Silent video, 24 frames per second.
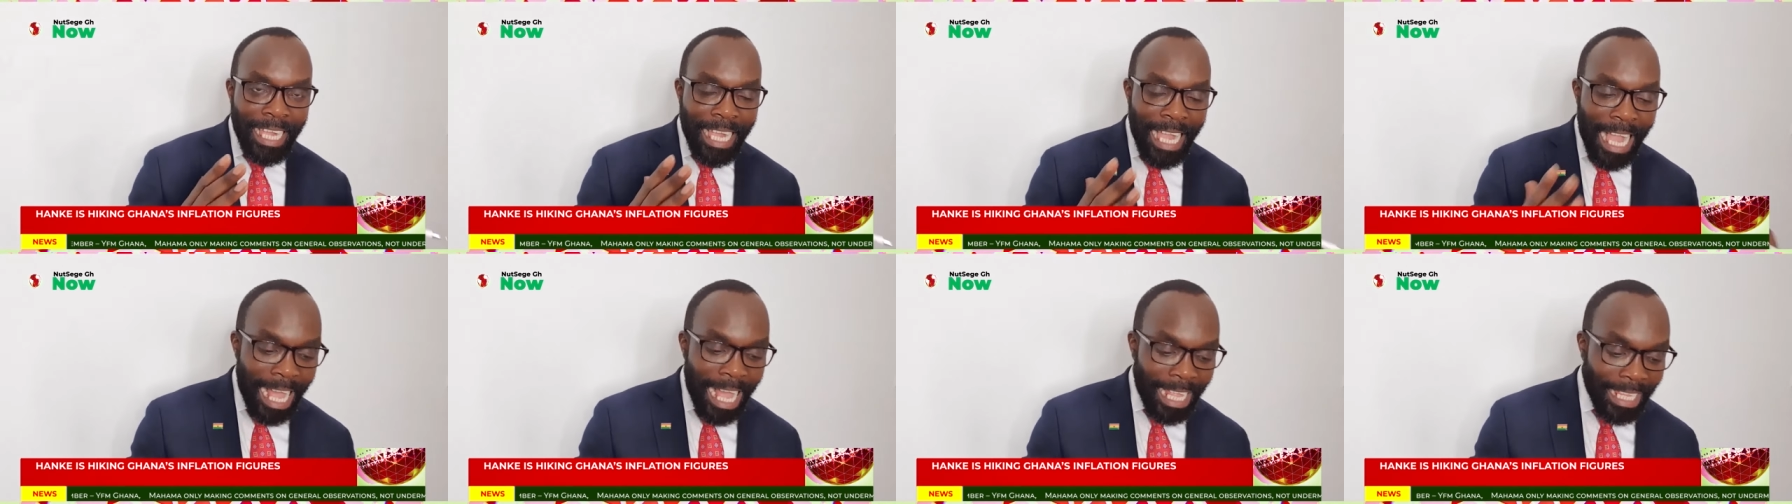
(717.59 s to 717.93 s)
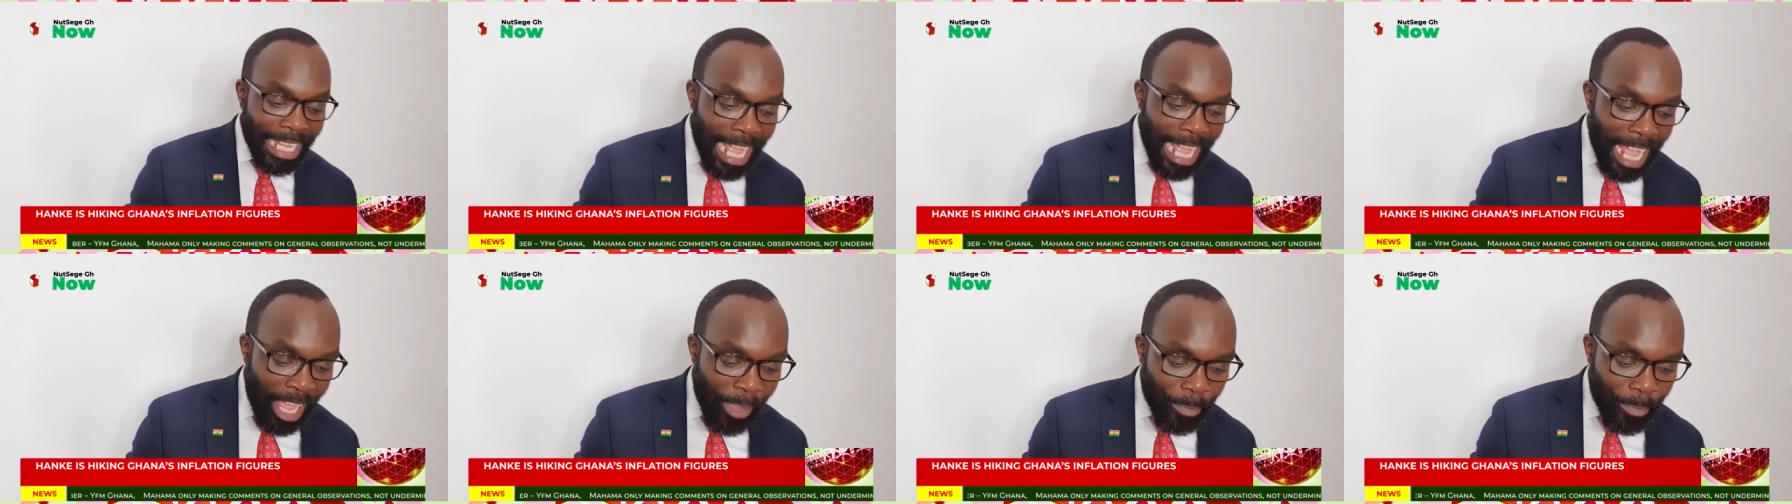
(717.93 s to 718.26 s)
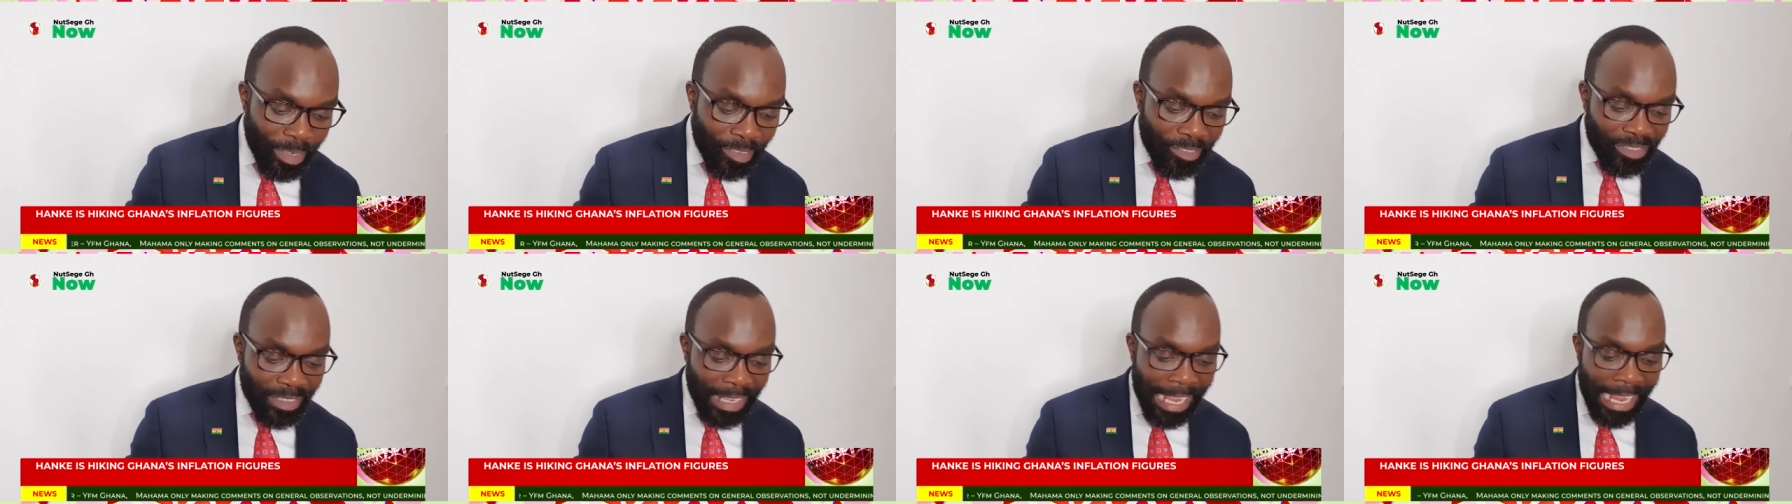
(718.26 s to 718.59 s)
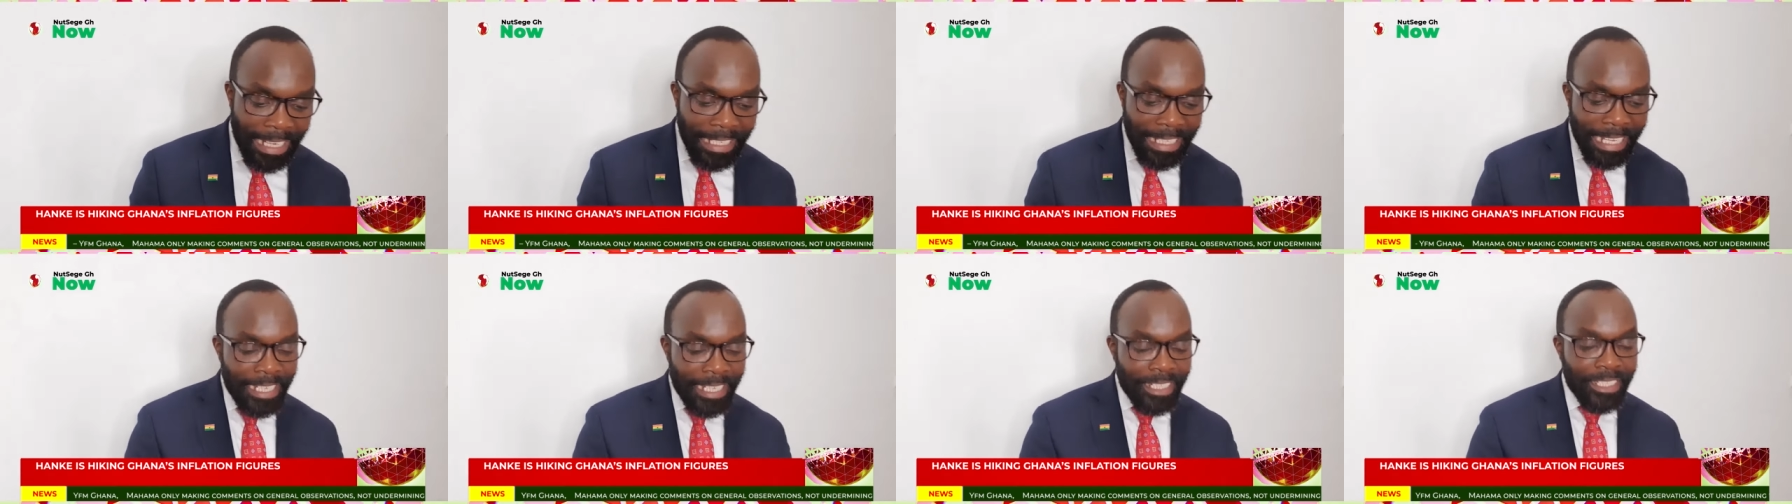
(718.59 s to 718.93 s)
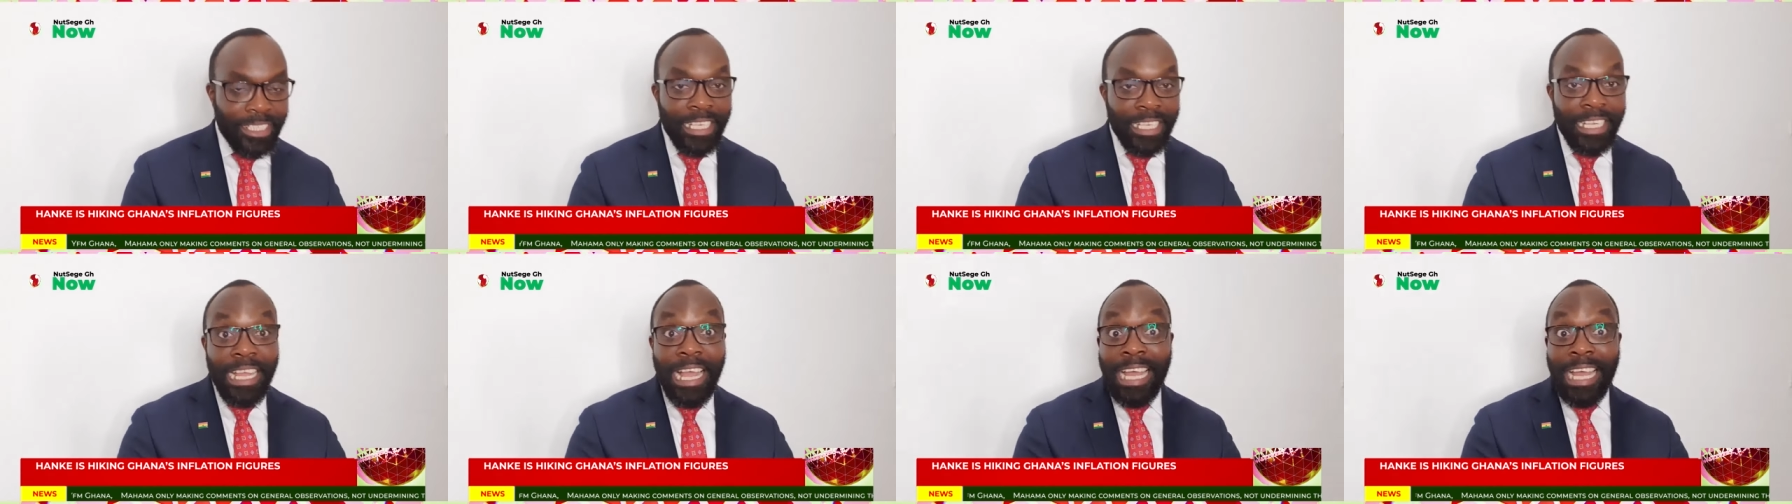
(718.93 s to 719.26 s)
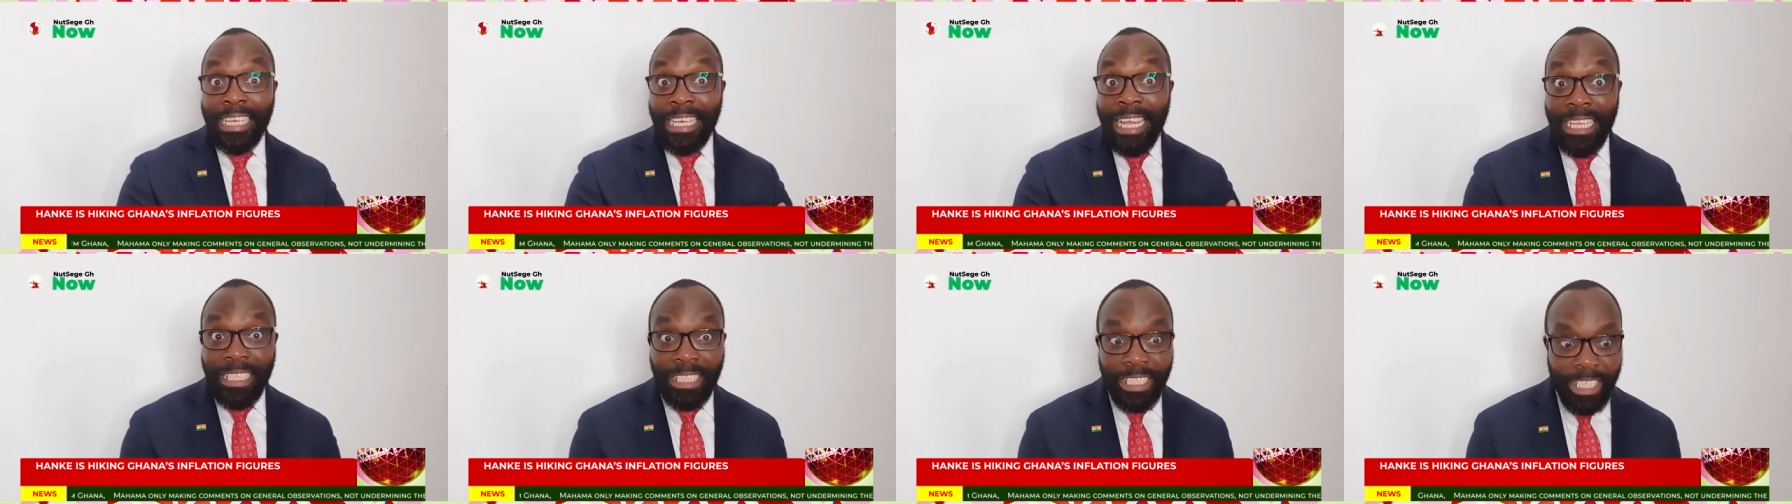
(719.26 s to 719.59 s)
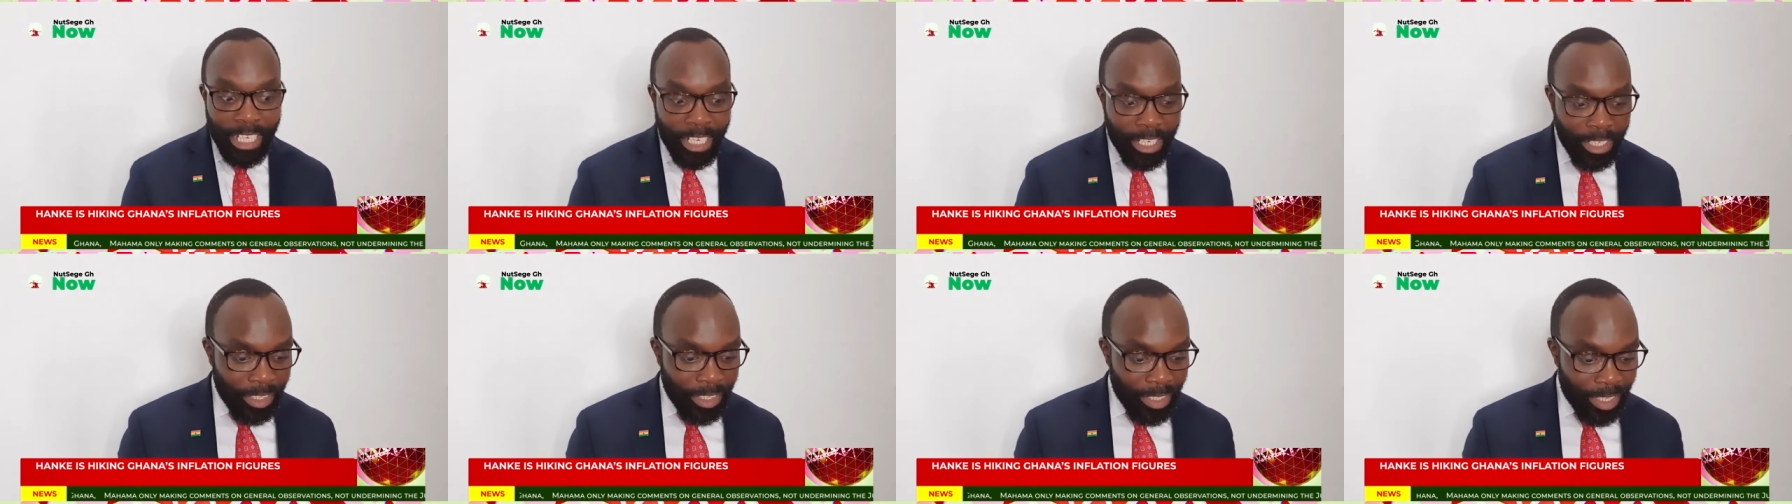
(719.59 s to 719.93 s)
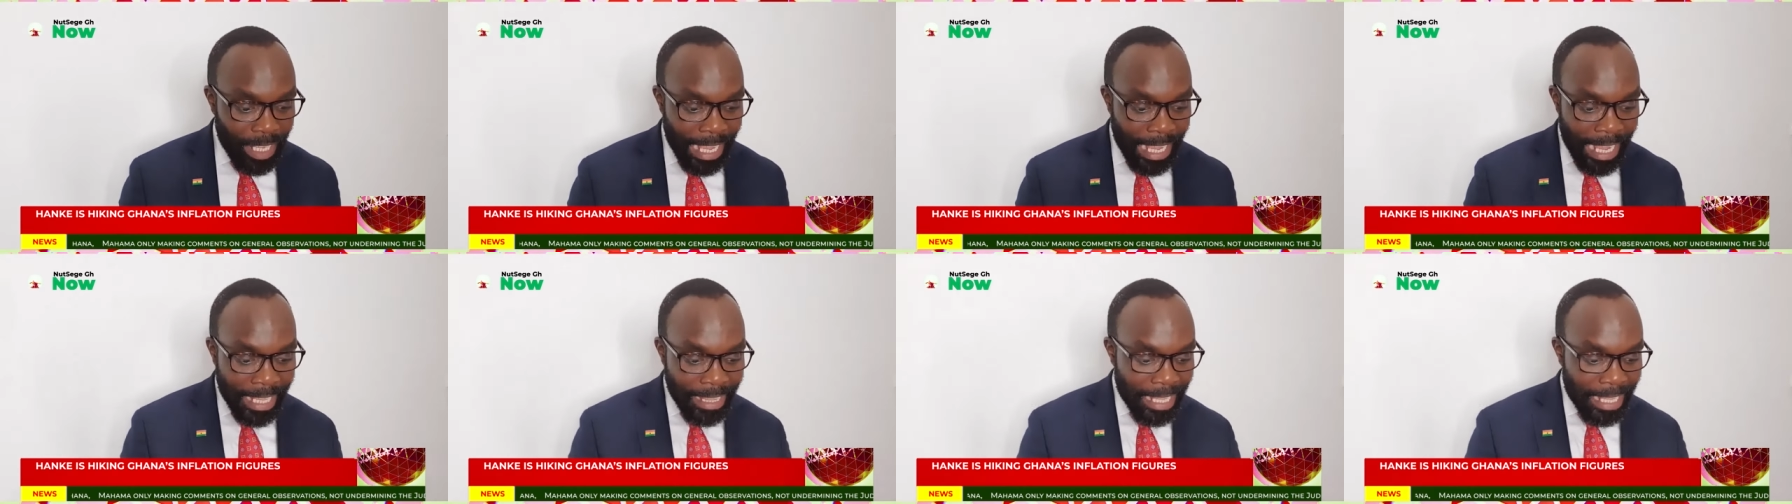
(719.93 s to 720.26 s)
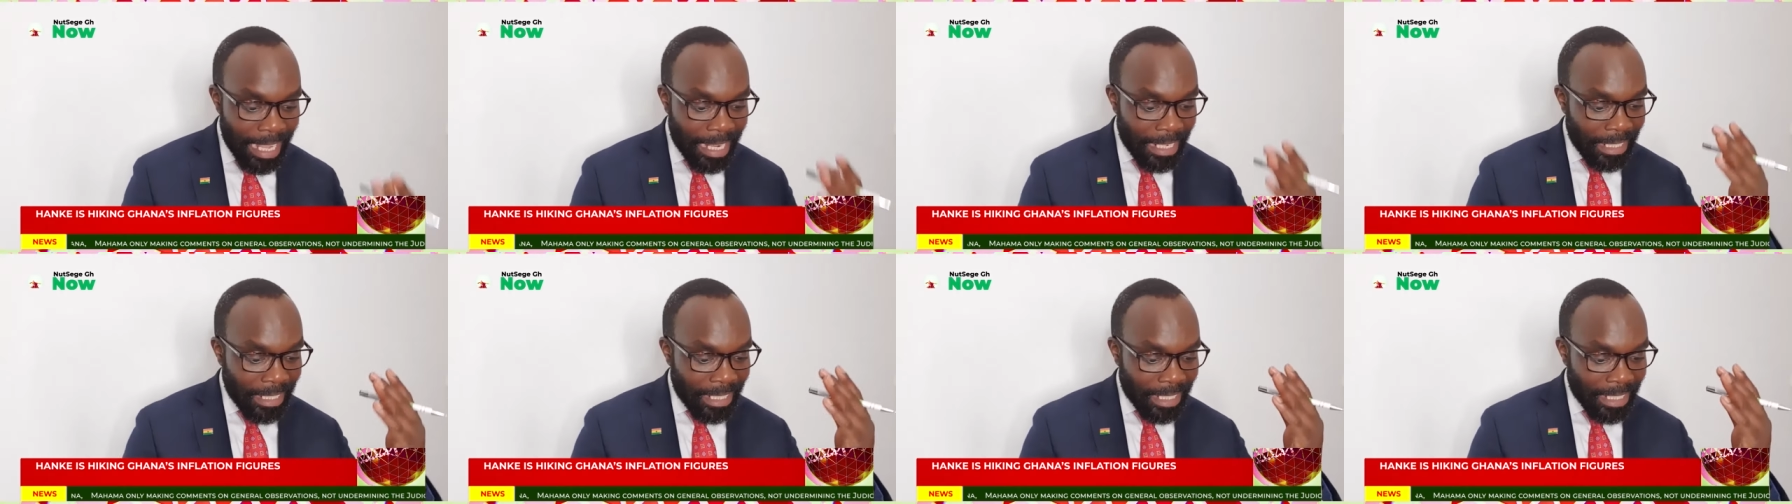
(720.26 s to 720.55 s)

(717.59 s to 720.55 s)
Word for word: At the IMF site, there's a, an article there that is